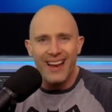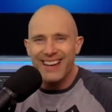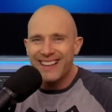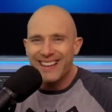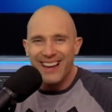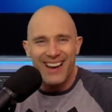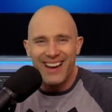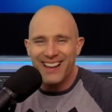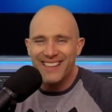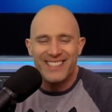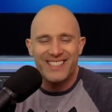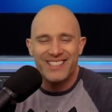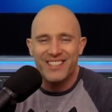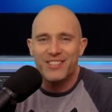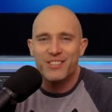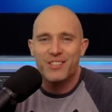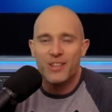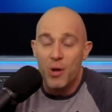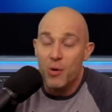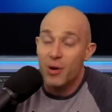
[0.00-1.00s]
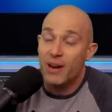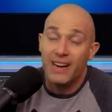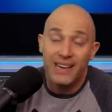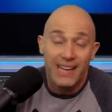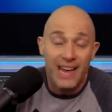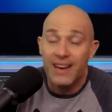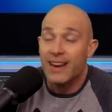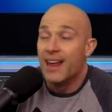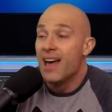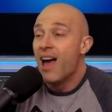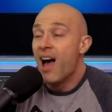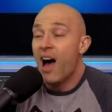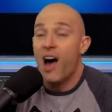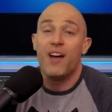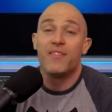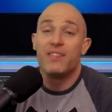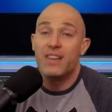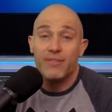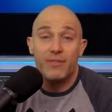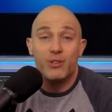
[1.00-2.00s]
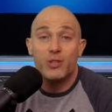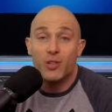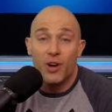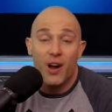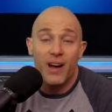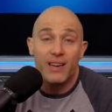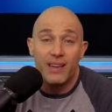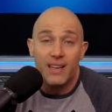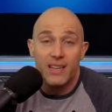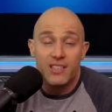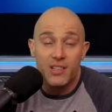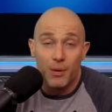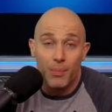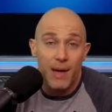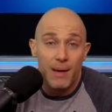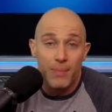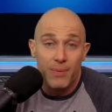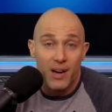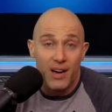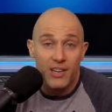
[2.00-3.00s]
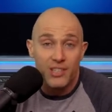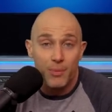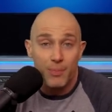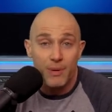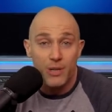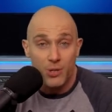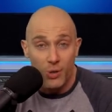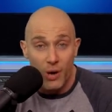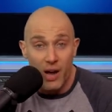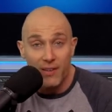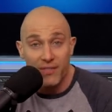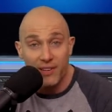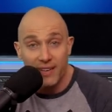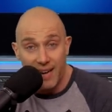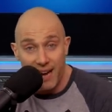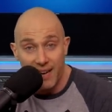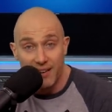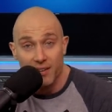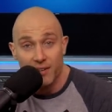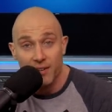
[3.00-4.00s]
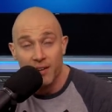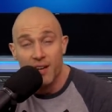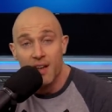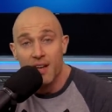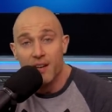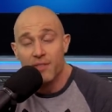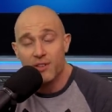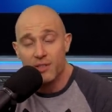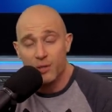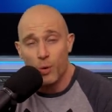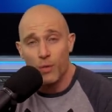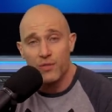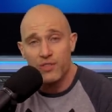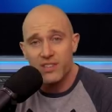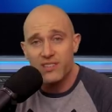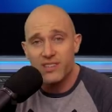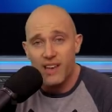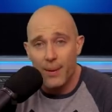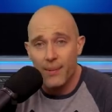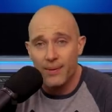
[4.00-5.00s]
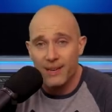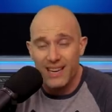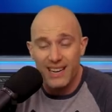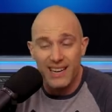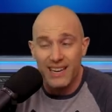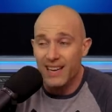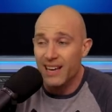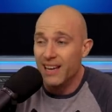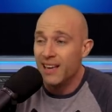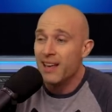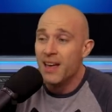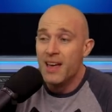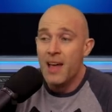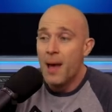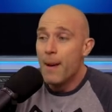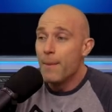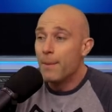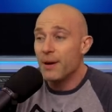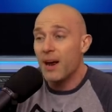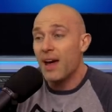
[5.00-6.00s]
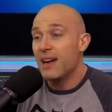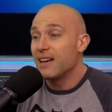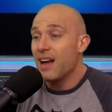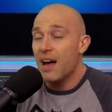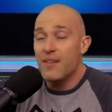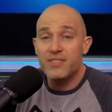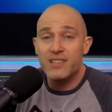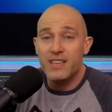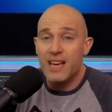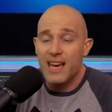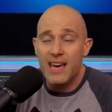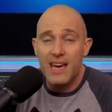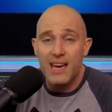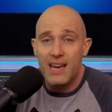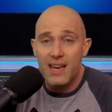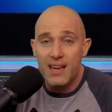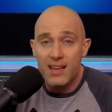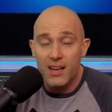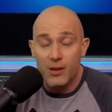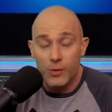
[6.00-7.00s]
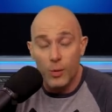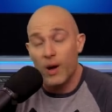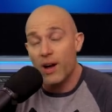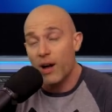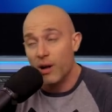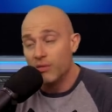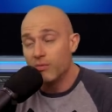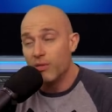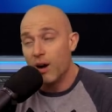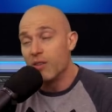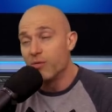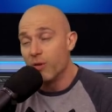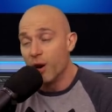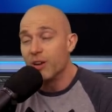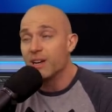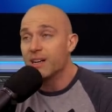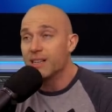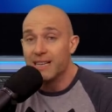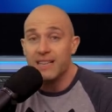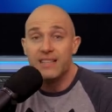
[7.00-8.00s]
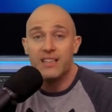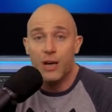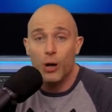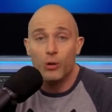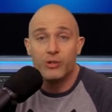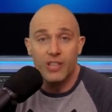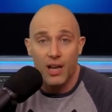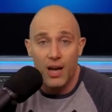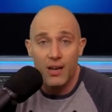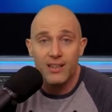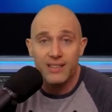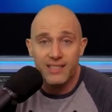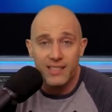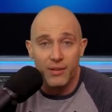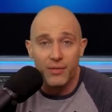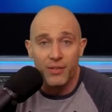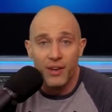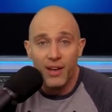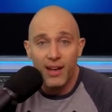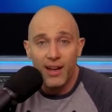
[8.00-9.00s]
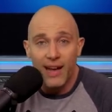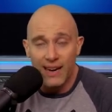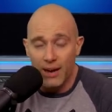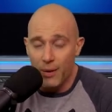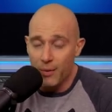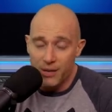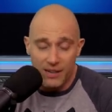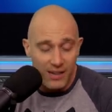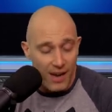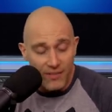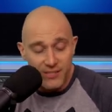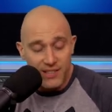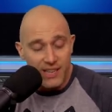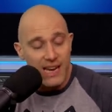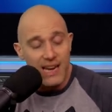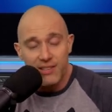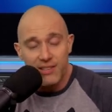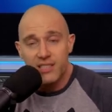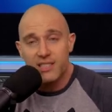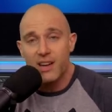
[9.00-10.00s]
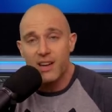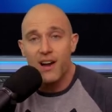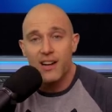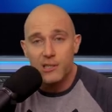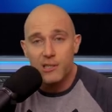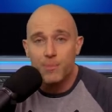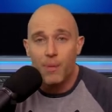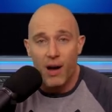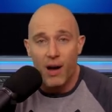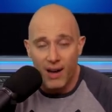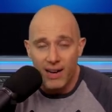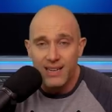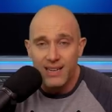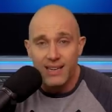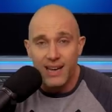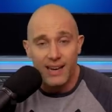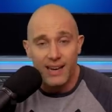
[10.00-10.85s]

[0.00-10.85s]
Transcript: Like, I just don't. And again, I've never tried it. So maybe I should be shot out of a cannon for sort of just coming in here. But I'd love to hear, quite ironically, the alternative. And I would love to hear the science behind it.